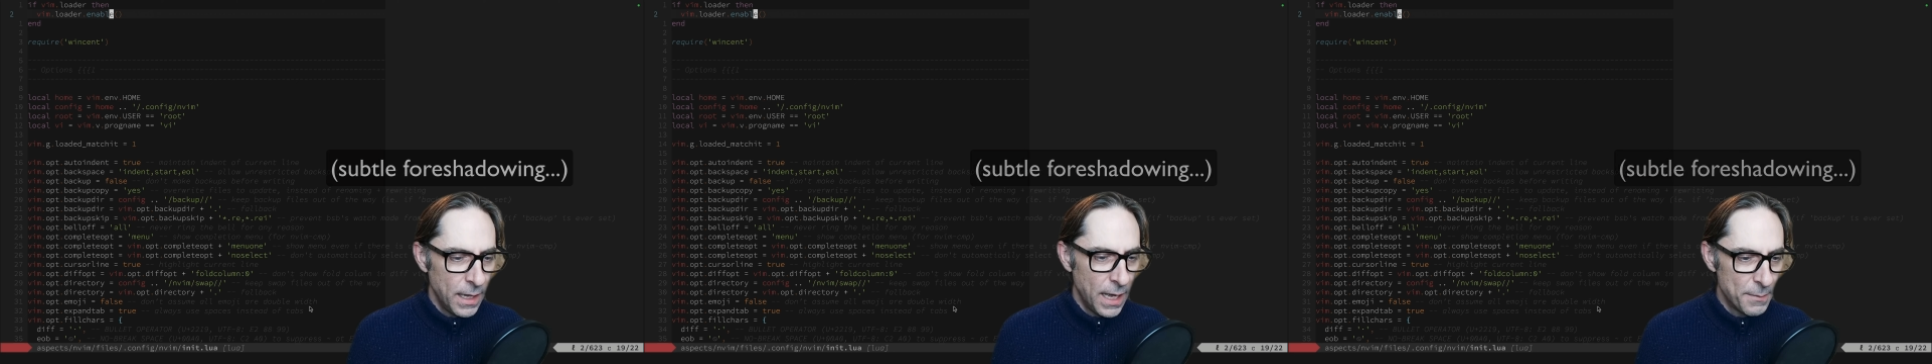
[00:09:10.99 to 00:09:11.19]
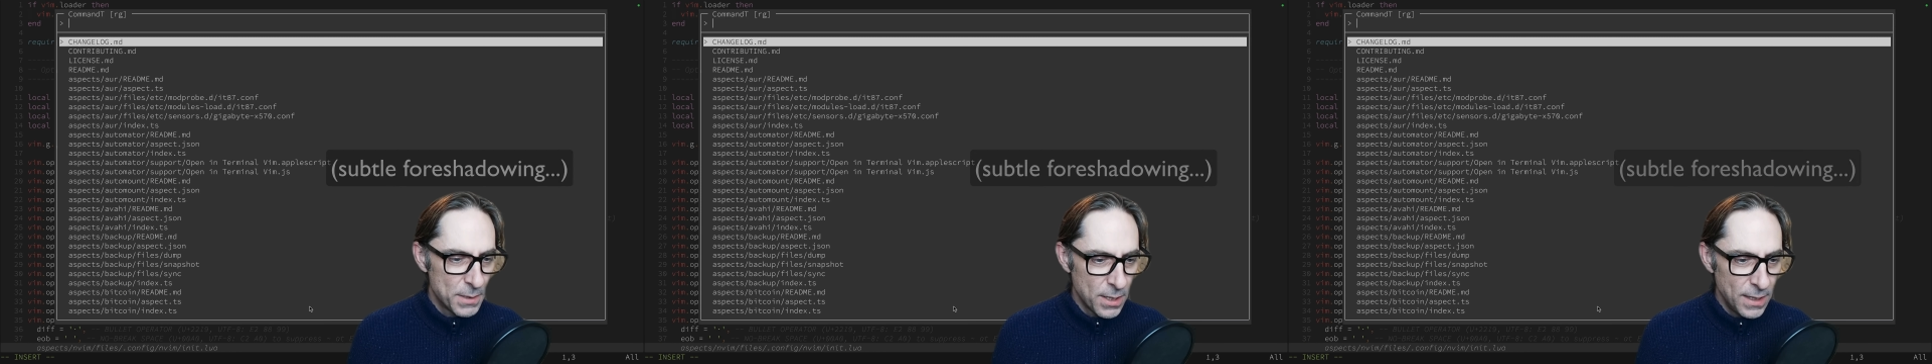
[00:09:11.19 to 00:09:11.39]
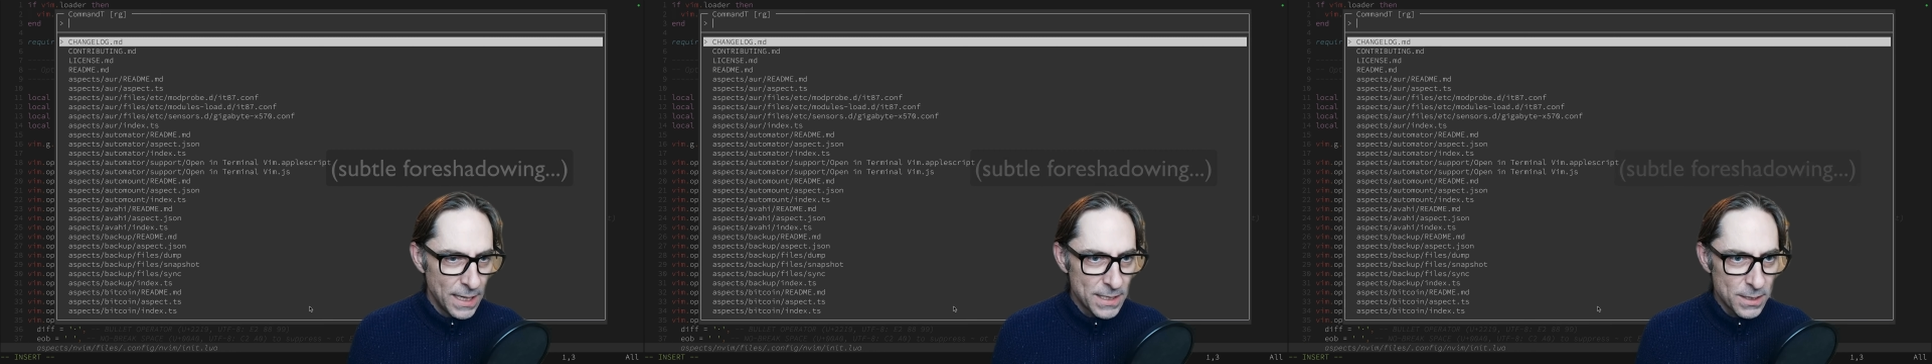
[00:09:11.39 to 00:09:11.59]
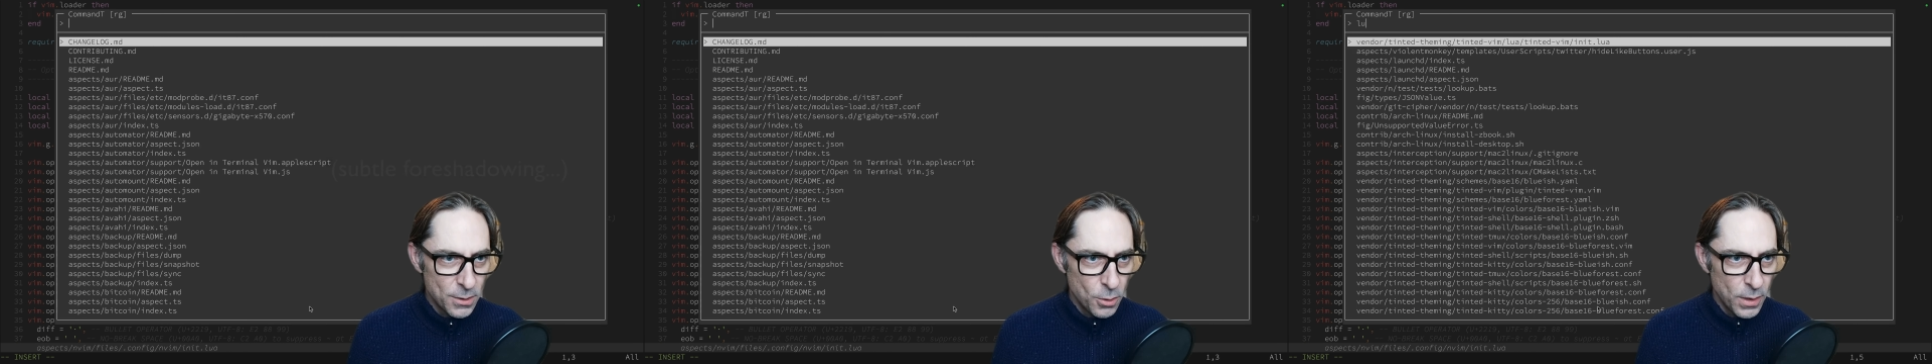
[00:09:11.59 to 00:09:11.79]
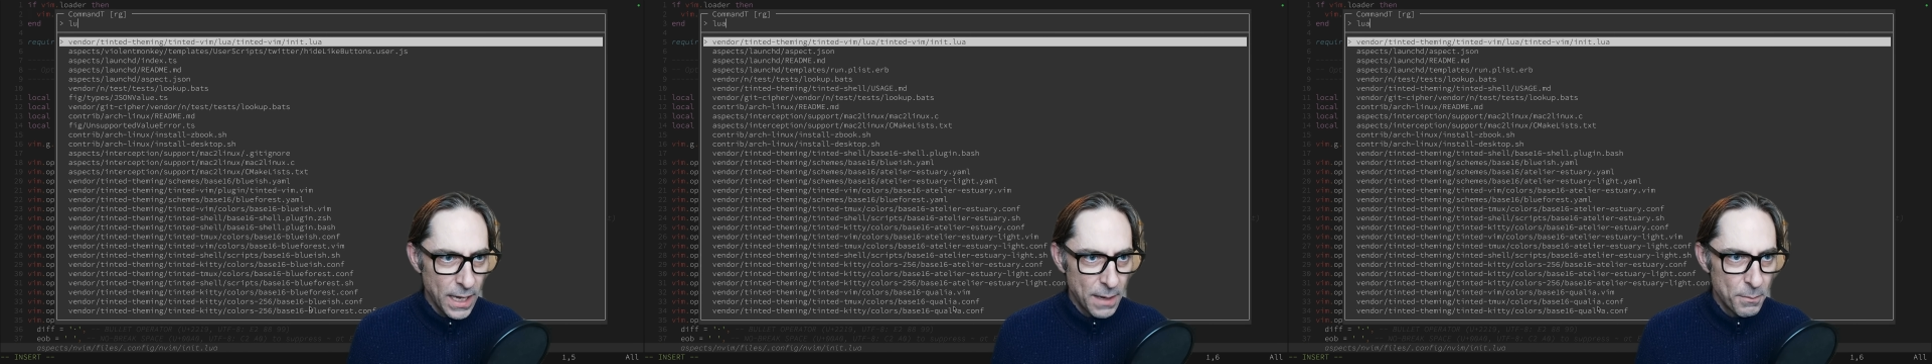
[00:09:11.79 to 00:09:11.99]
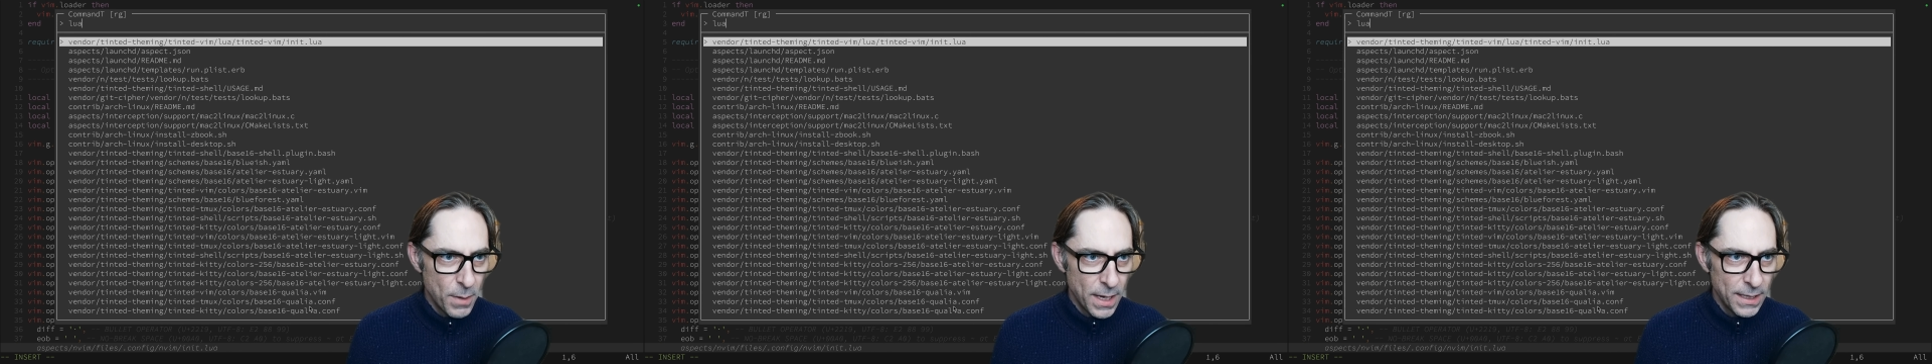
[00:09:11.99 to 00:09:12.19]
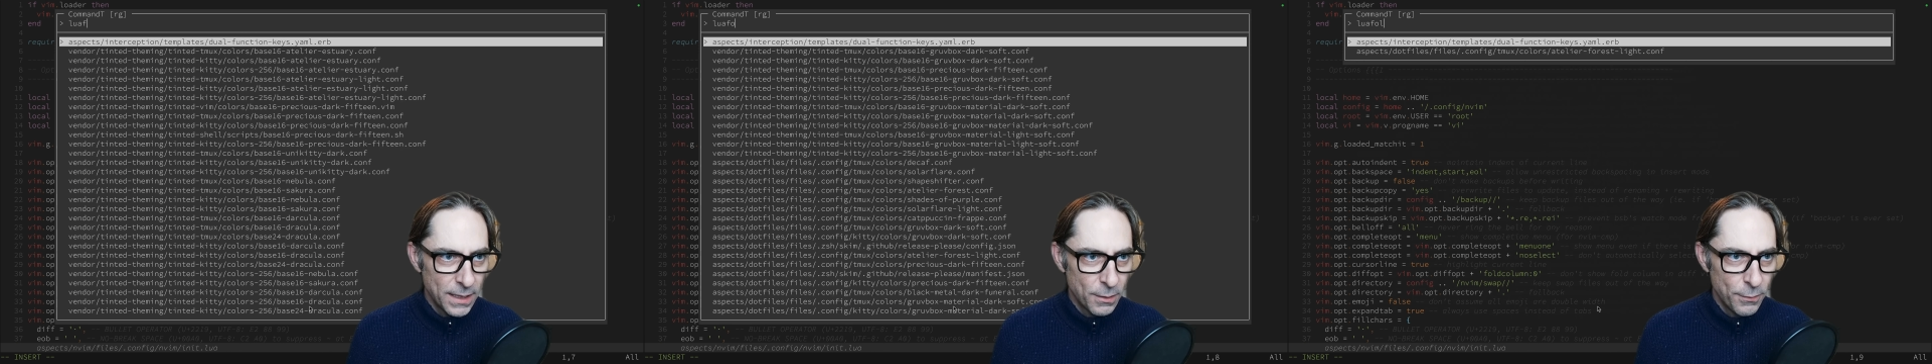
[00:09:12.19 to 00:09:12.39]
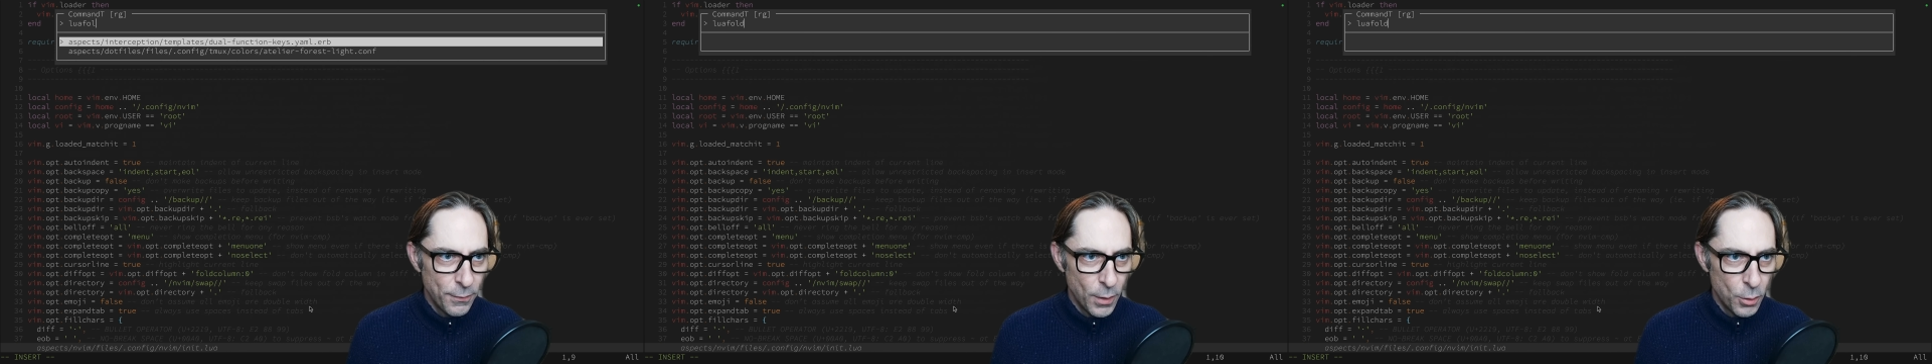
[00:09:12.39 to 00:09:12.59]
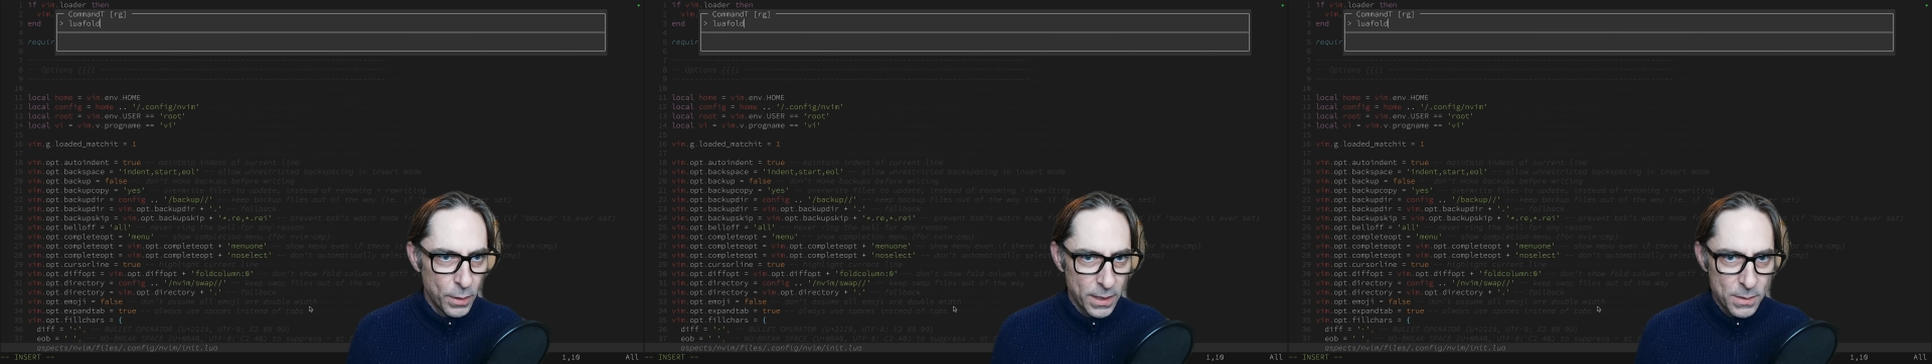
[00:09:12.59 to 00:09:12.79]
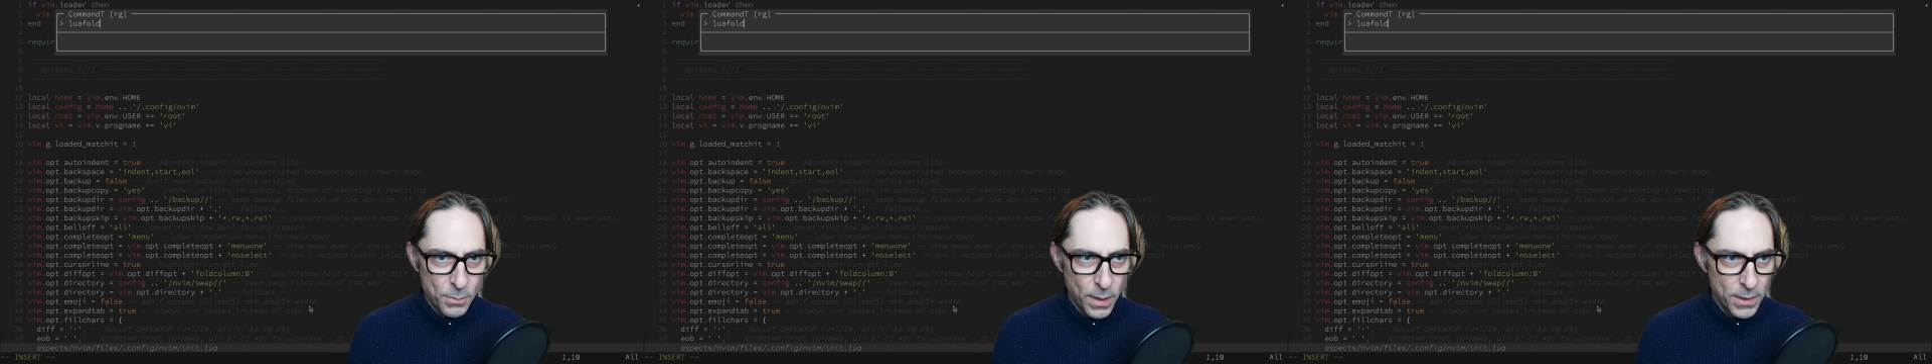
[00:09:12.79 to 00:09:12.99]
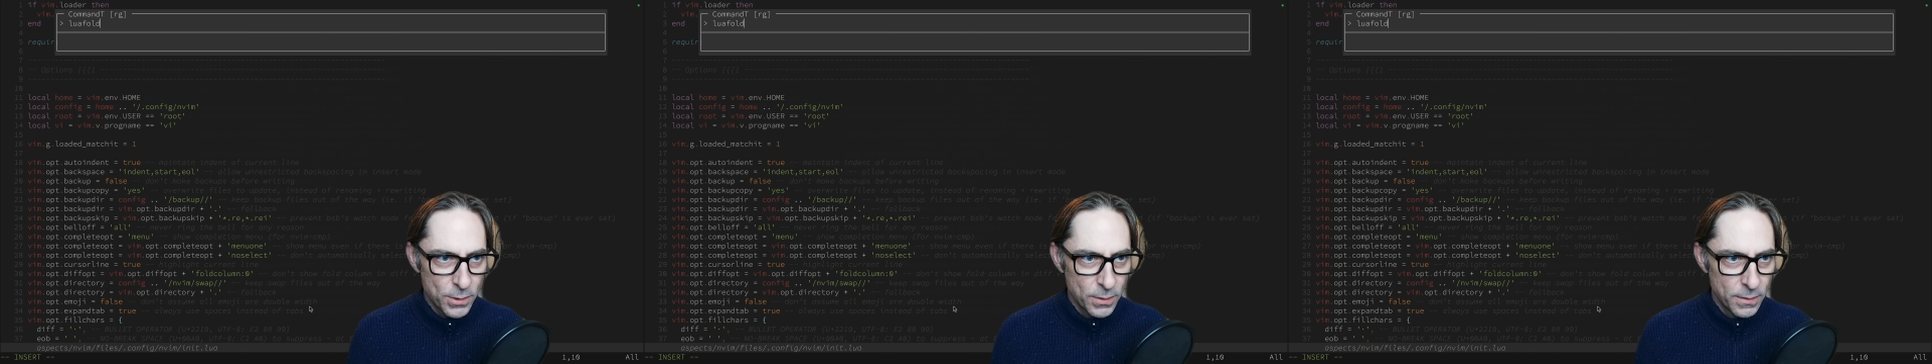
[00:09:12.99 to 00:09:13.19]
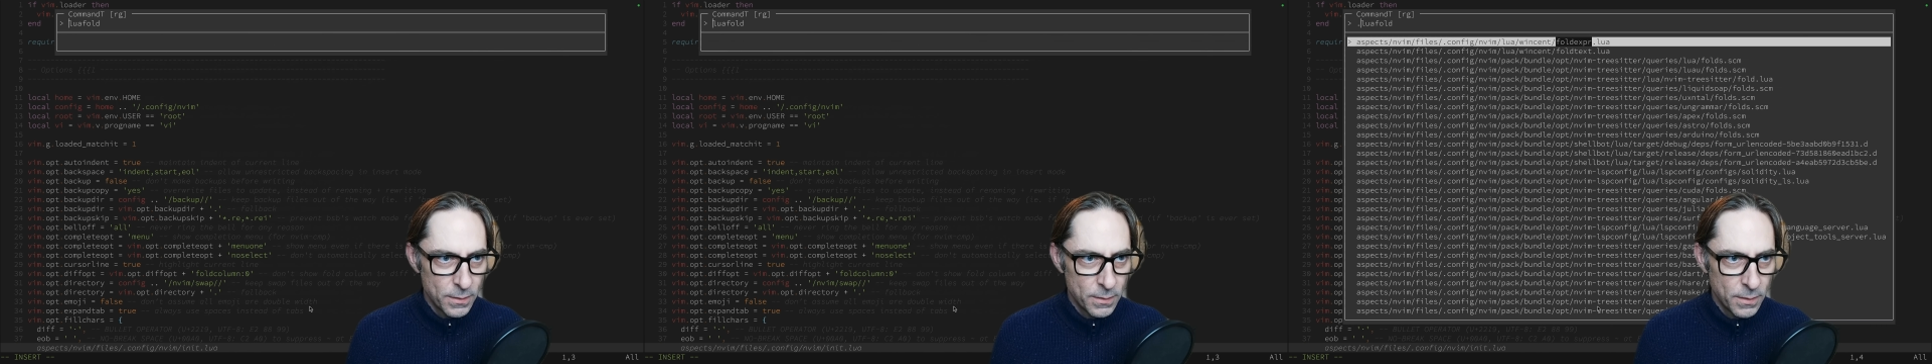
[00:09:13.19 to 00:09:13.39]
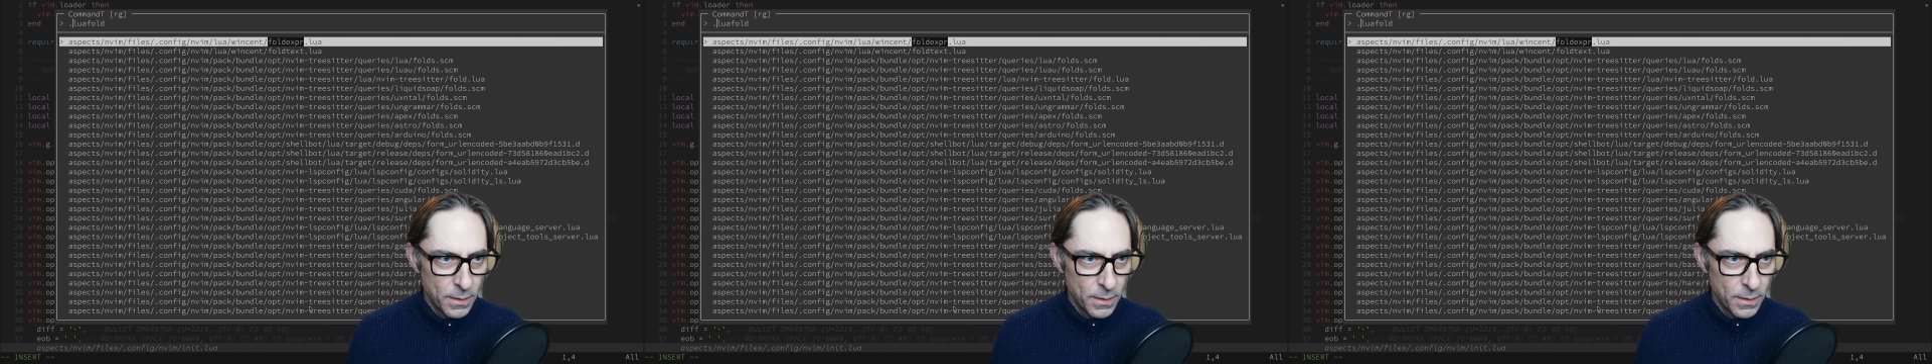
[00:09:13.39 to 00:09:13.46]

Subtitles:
So let's look at my little fold expression.